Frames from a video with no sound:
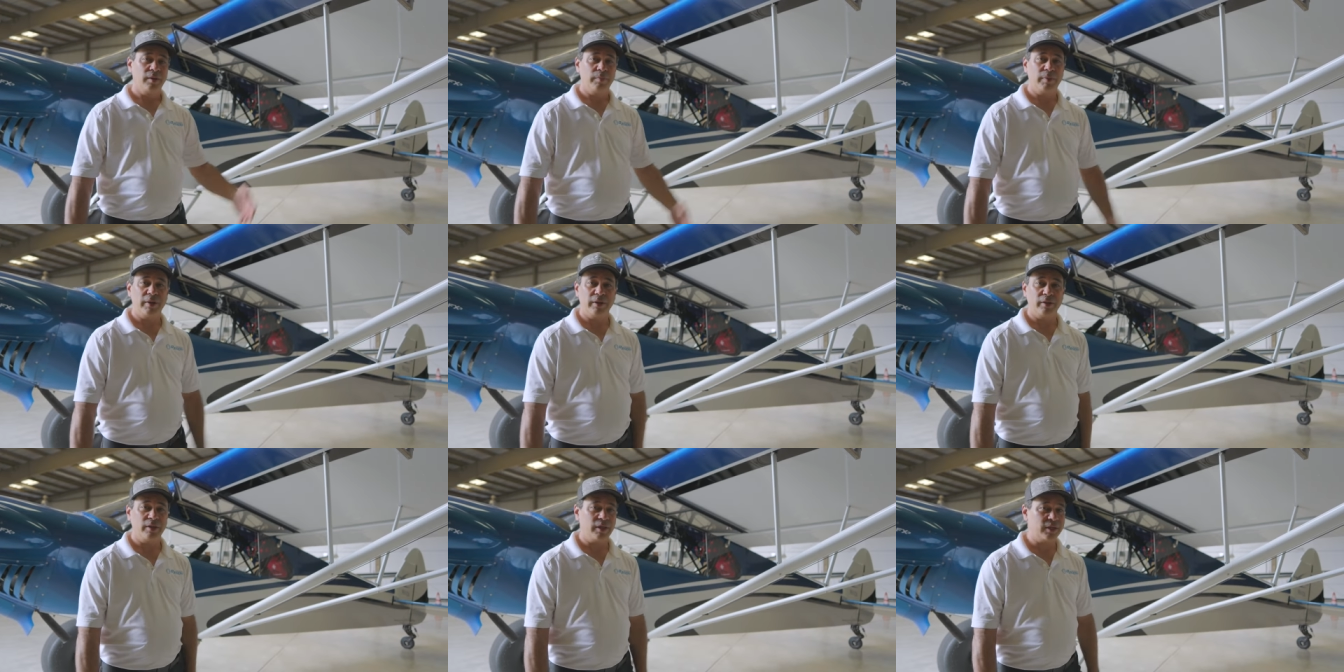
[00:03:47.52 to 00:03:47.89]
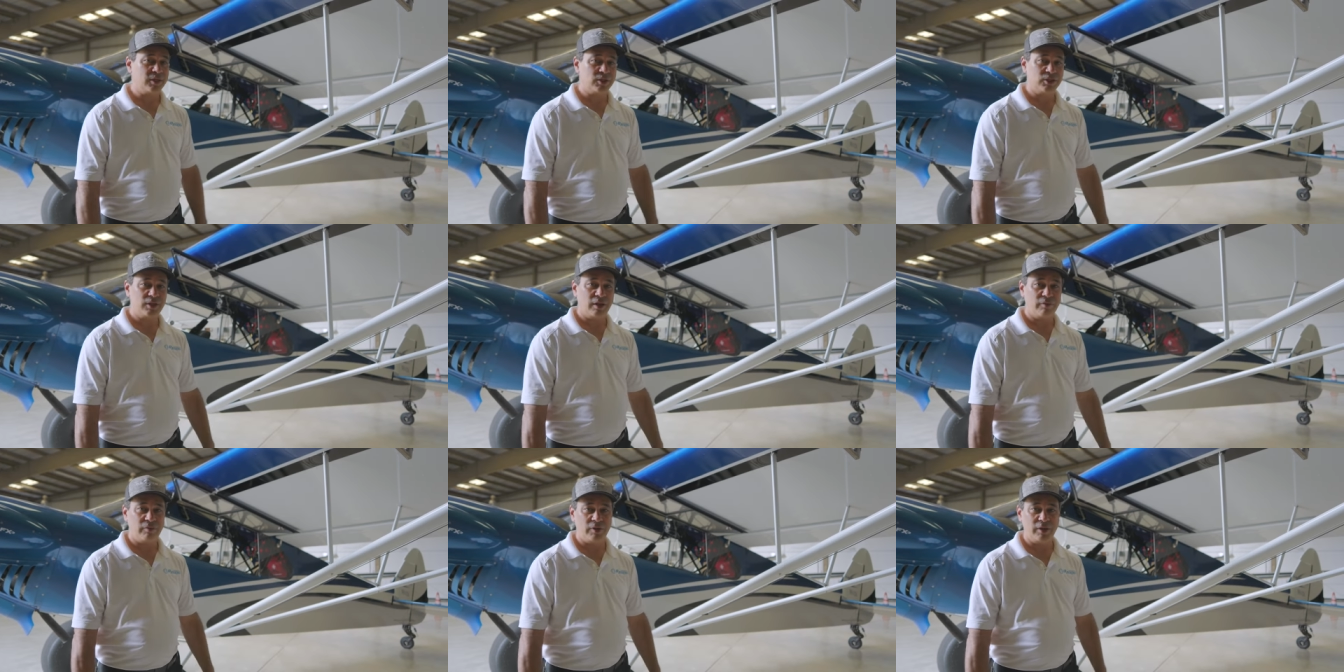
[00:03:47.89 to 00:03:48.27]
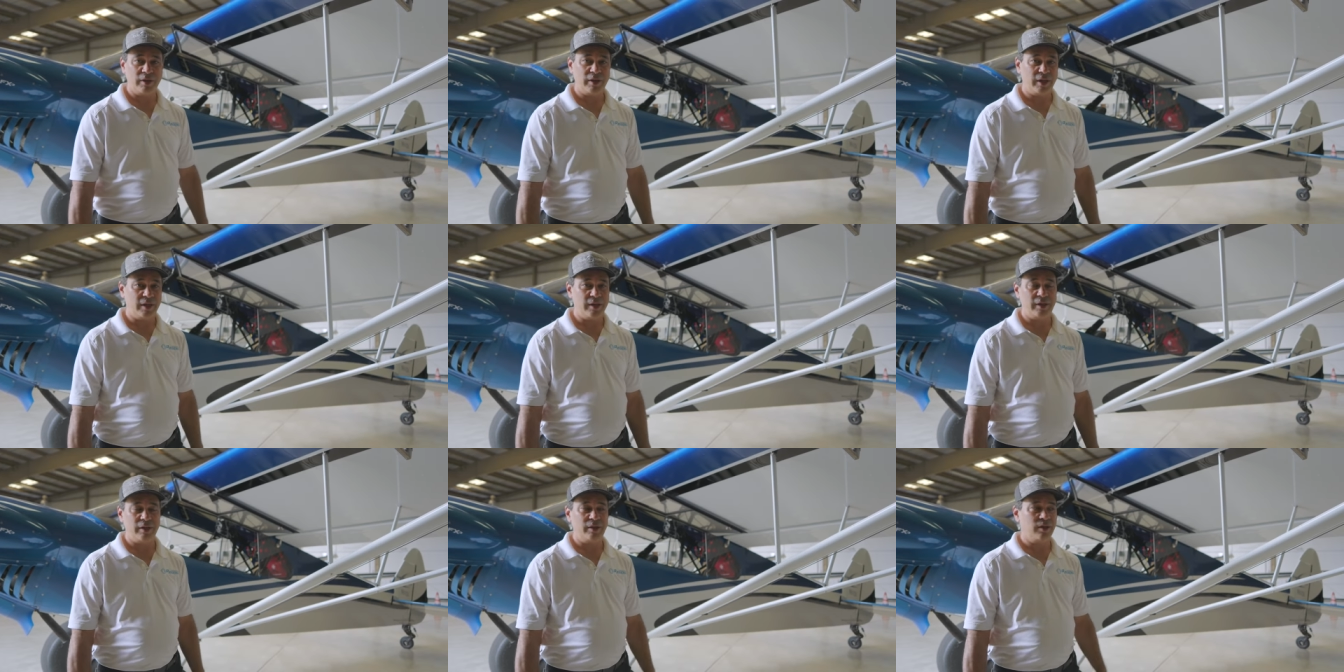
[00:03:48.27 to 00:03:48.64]
be like
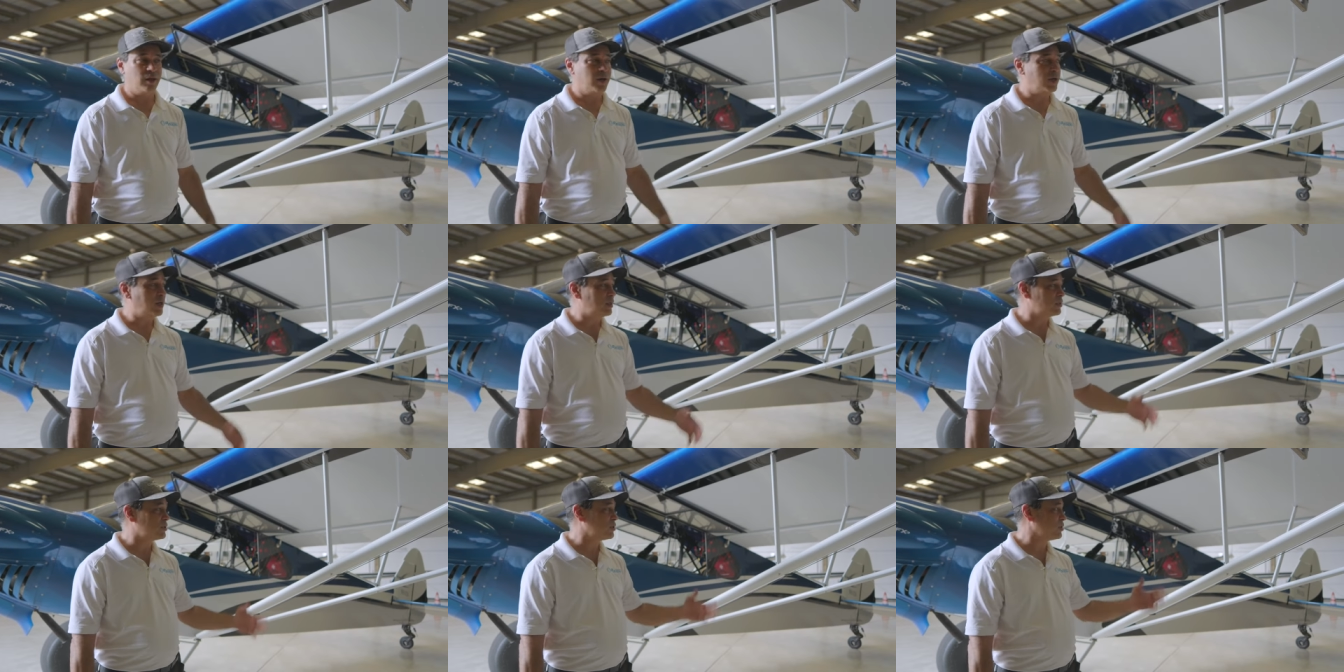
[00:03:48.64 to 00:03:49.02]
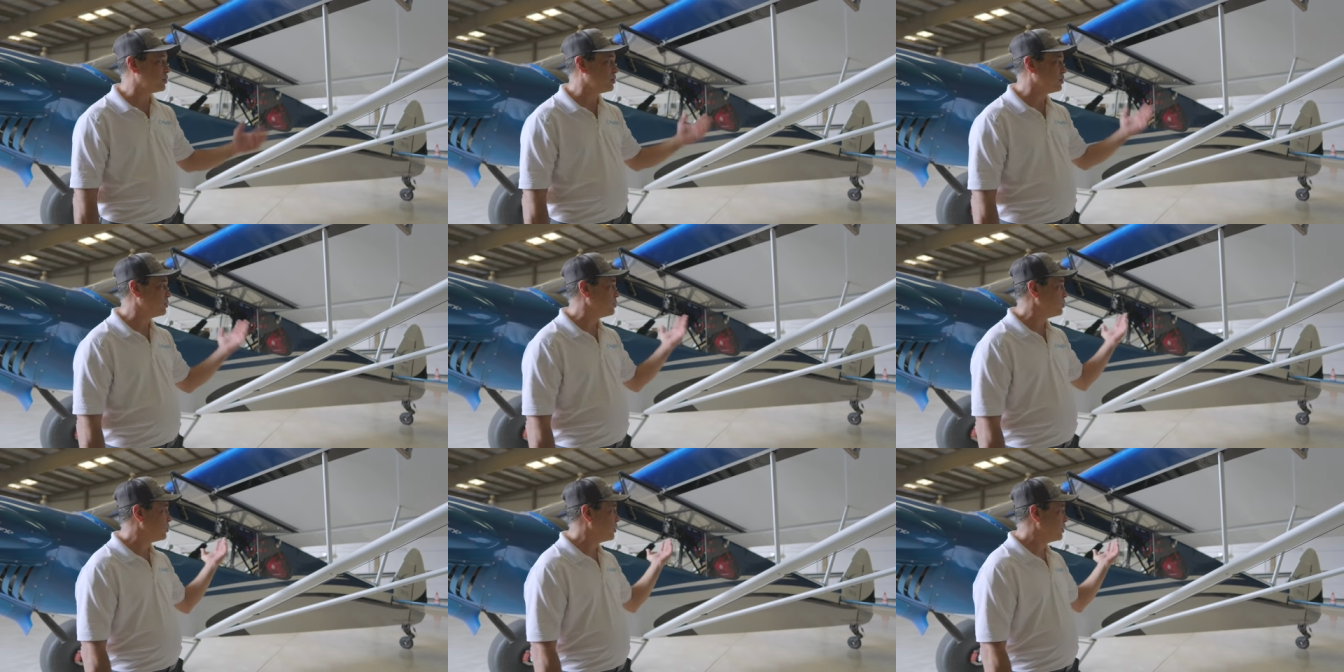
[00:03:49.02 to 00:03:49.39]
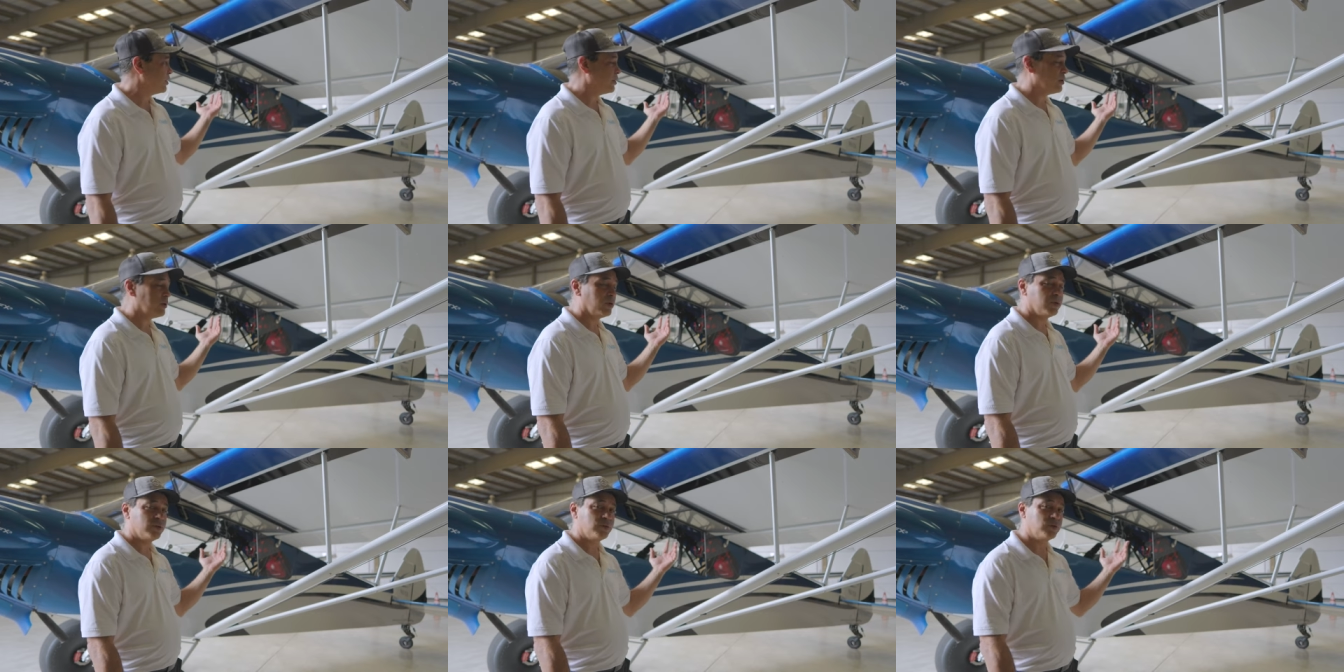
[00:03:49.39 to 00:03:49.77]
70, 80 knots and you
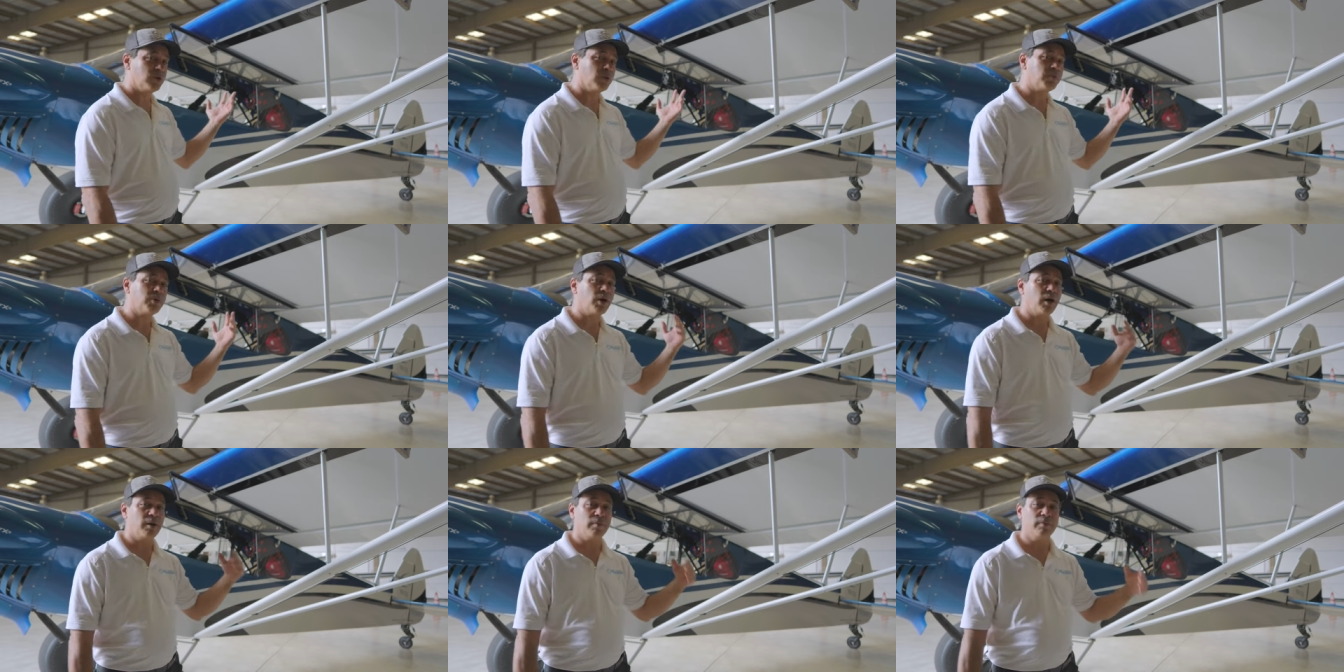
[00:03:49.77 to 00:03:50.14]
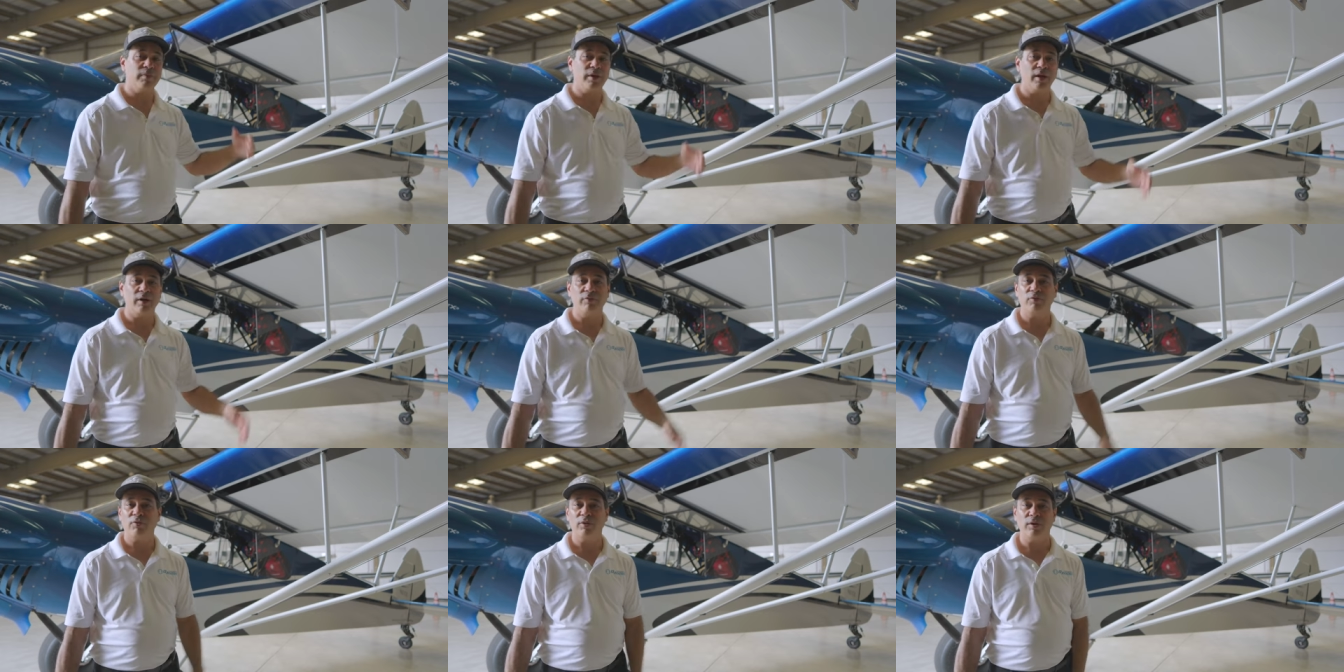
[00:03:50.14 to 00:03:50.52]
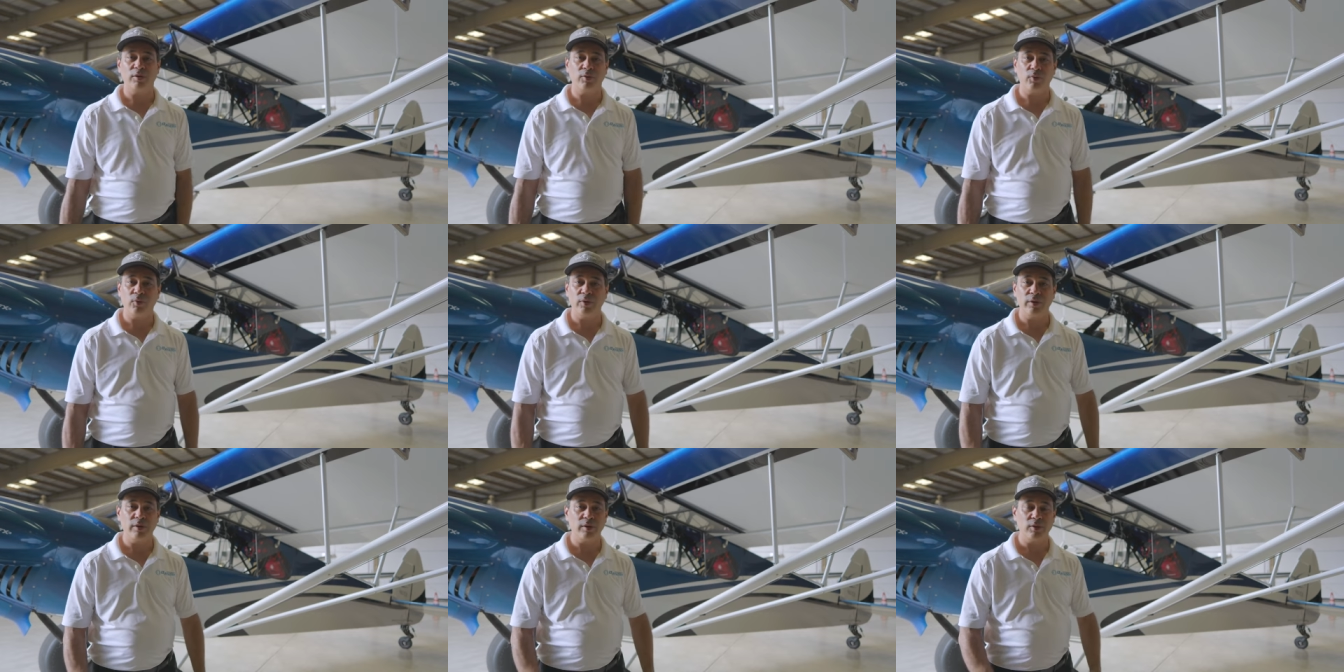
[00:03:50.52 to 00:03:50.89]
know, it's no problem to have one of
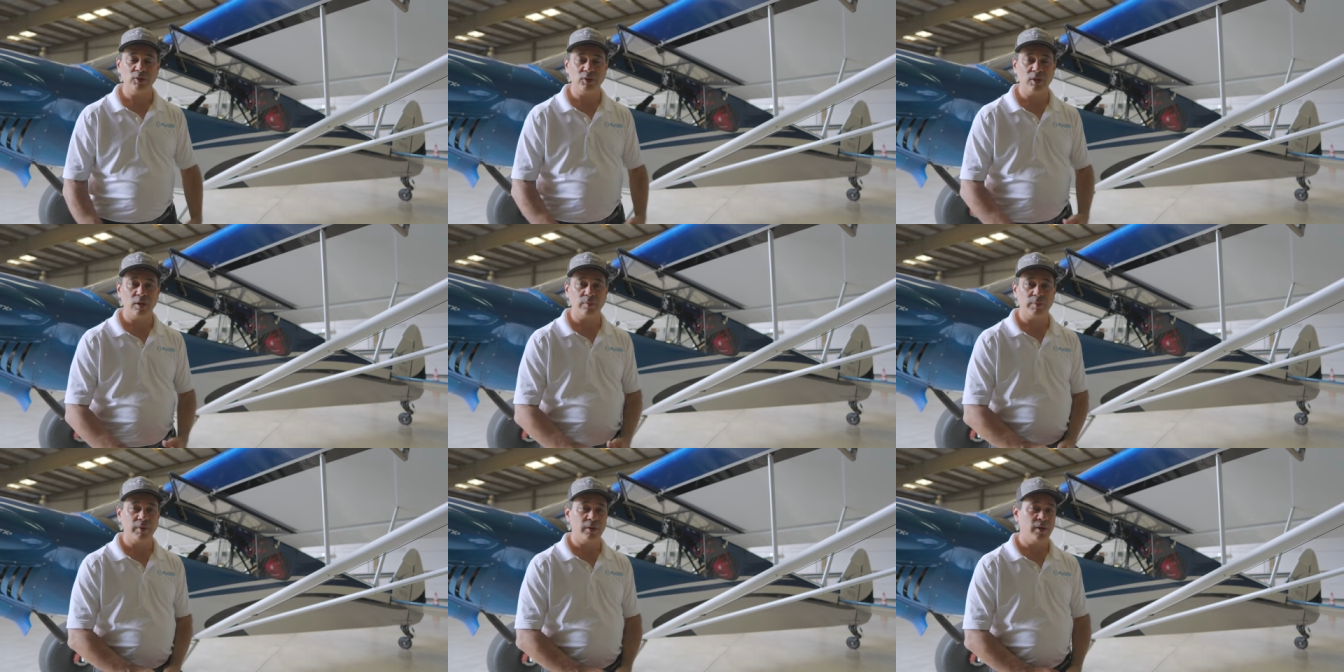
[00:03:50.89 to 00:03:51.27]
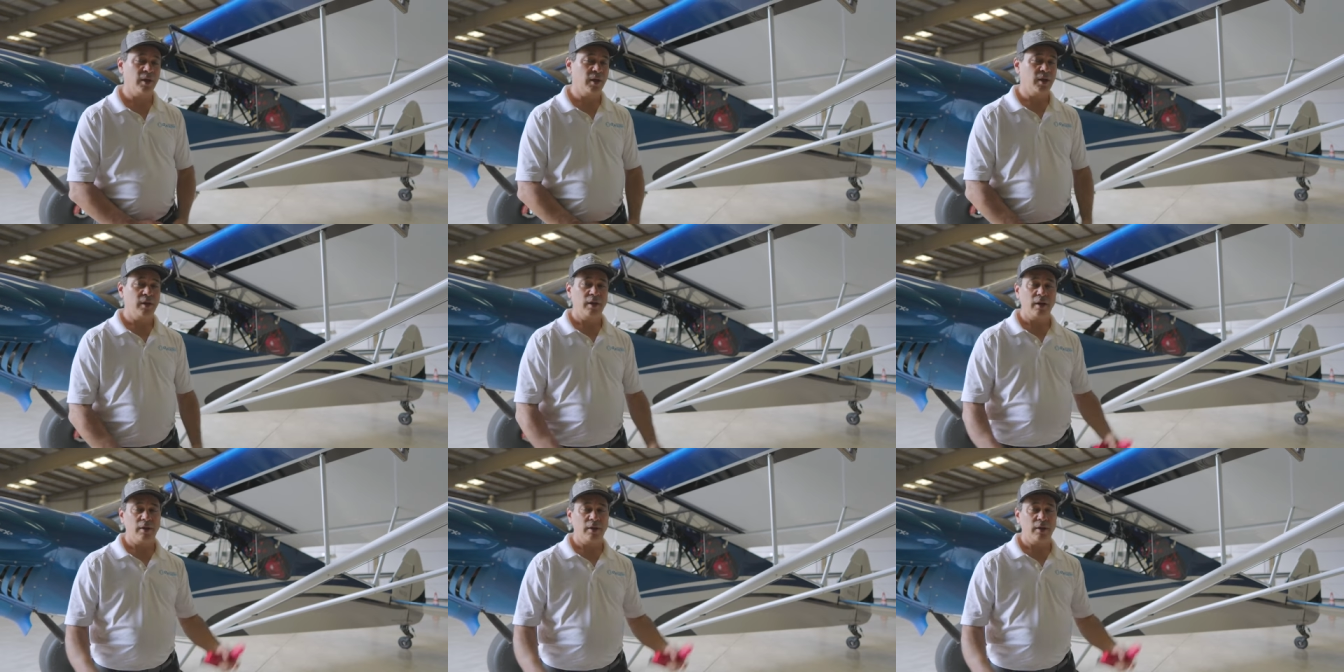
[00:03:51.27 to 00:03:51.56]
the windows open.